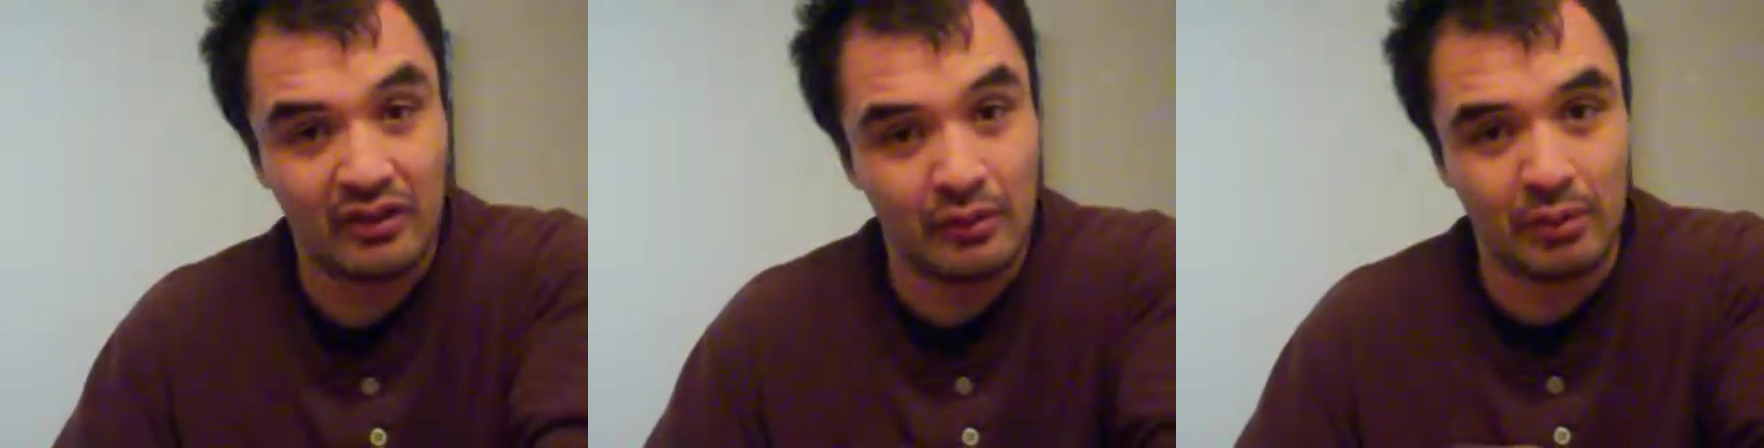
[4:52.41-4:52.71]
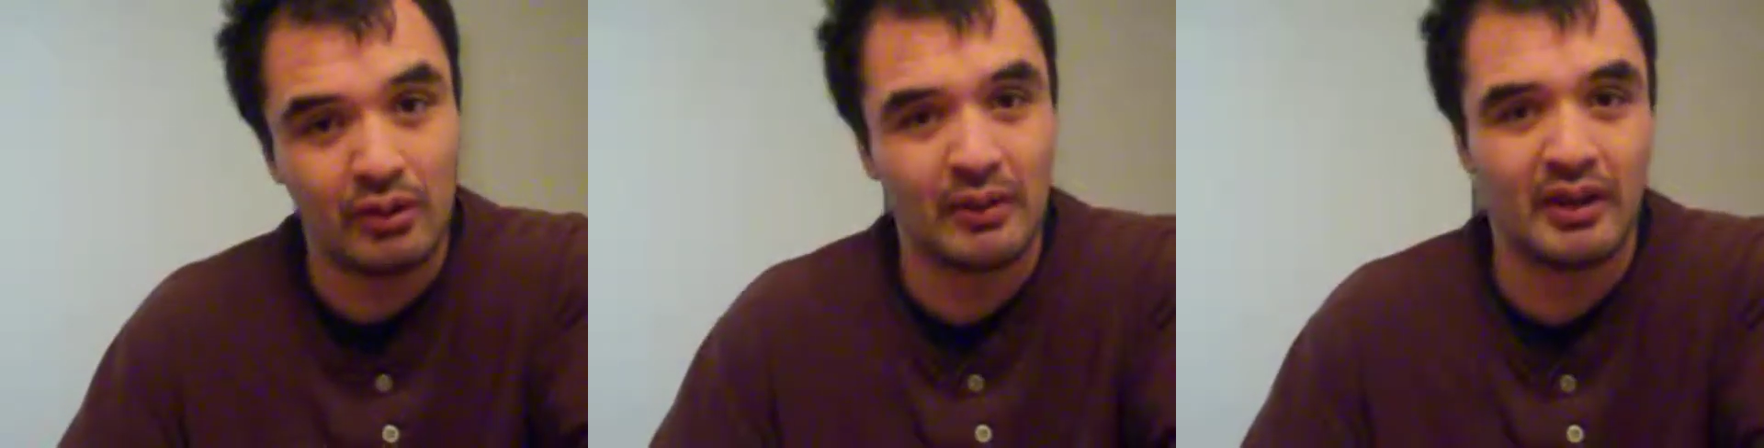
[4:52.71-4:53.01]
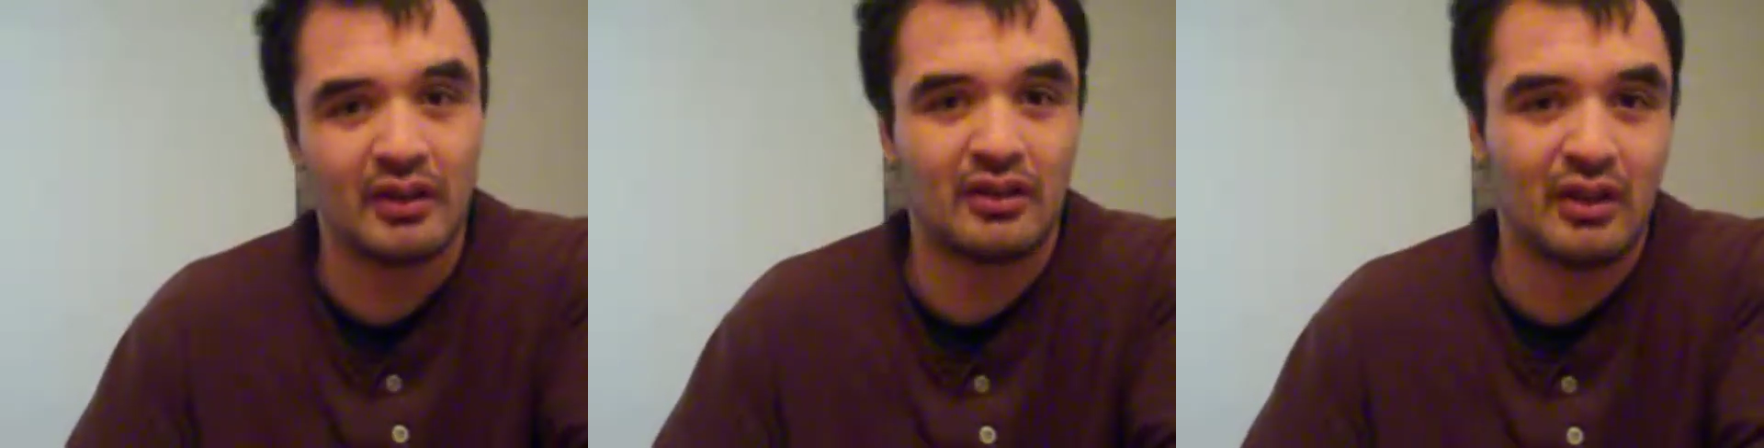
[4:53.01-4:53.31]
the
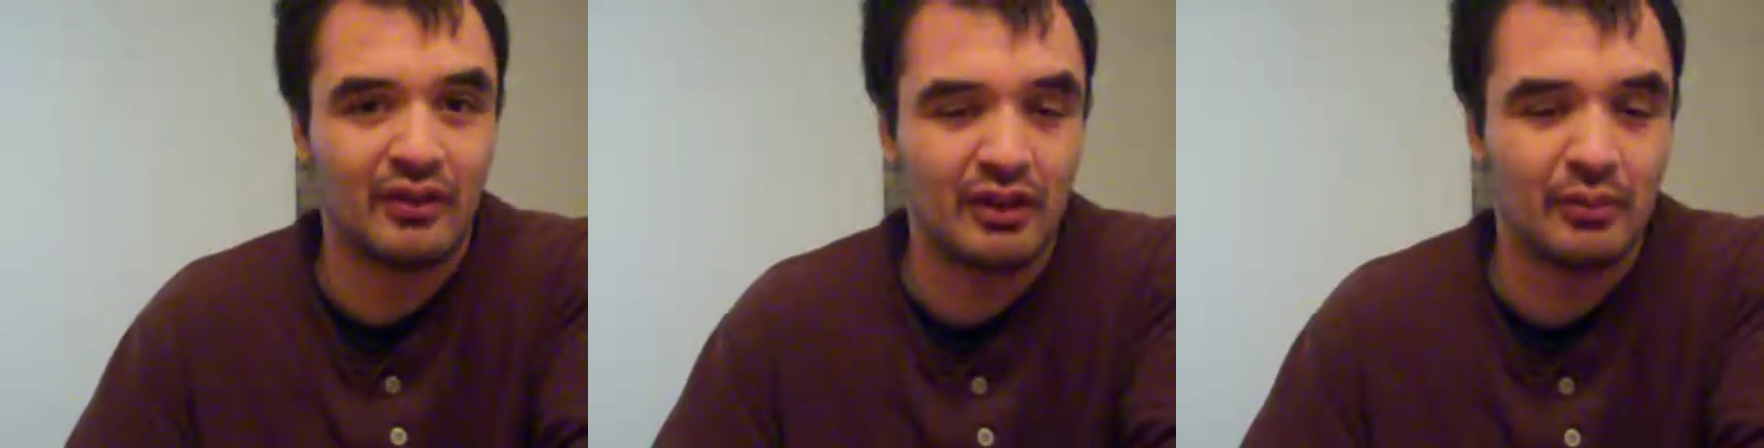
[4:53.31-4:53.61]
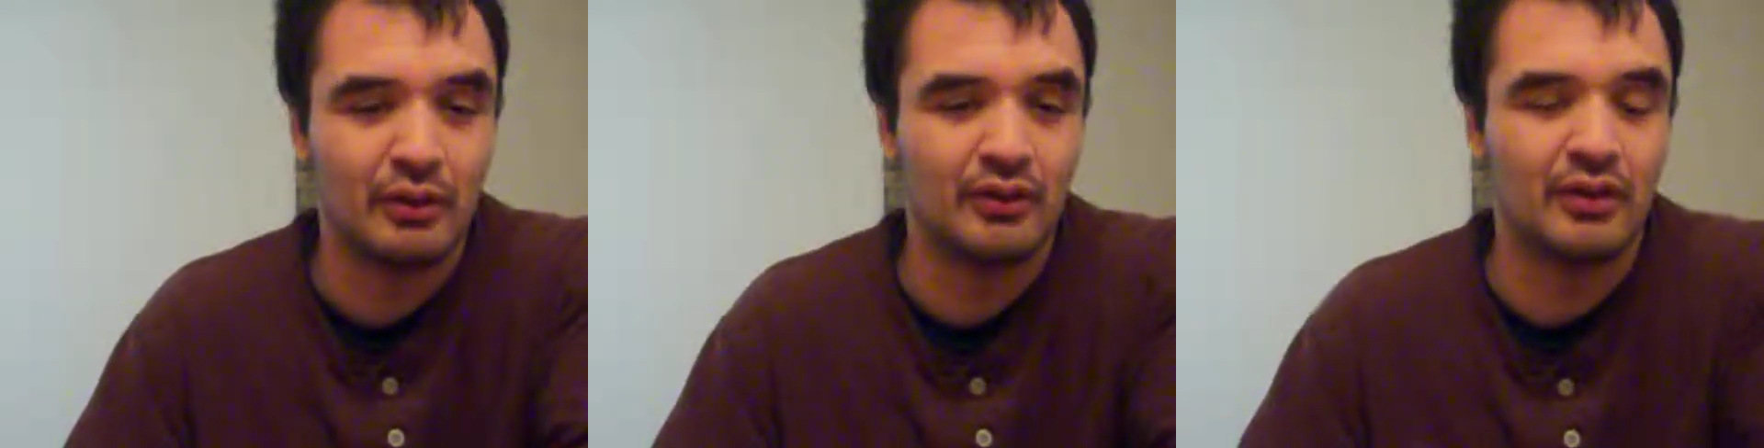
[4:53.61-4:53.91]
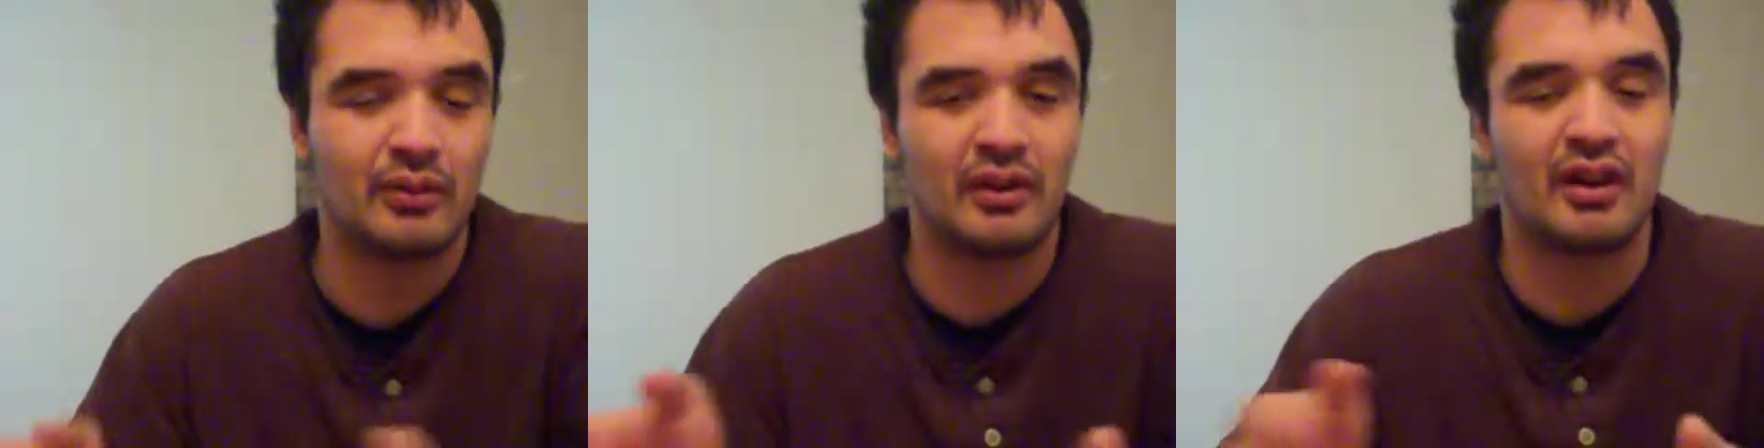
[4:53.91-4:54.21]
Blu-rays of these
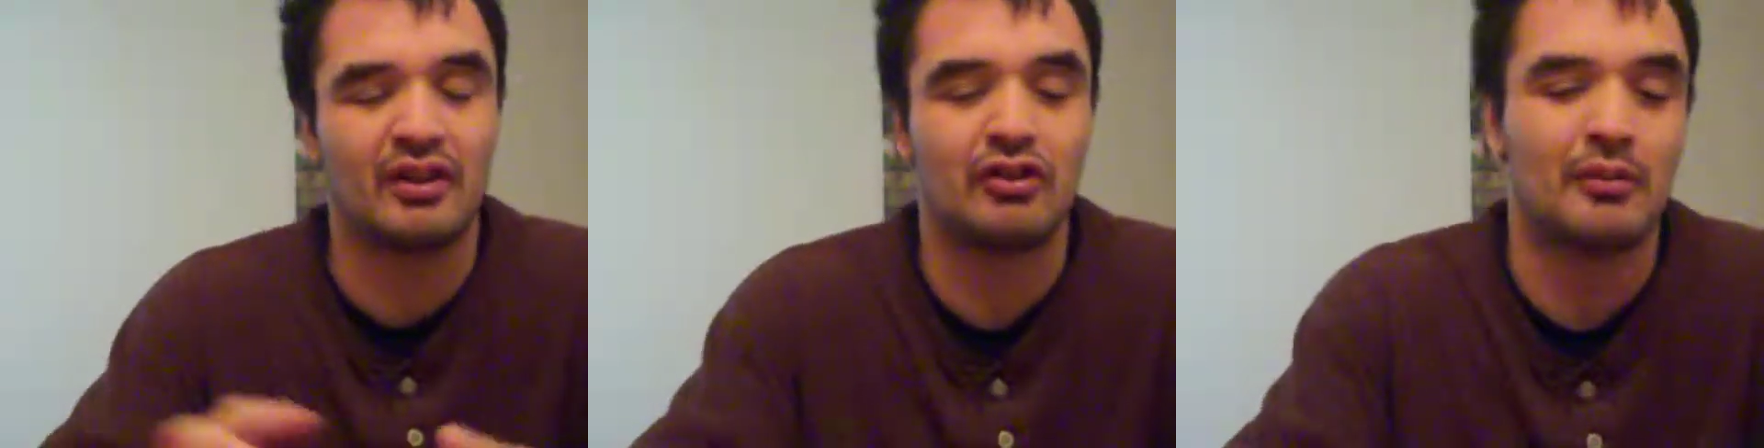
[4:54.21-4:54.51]
movies would cost you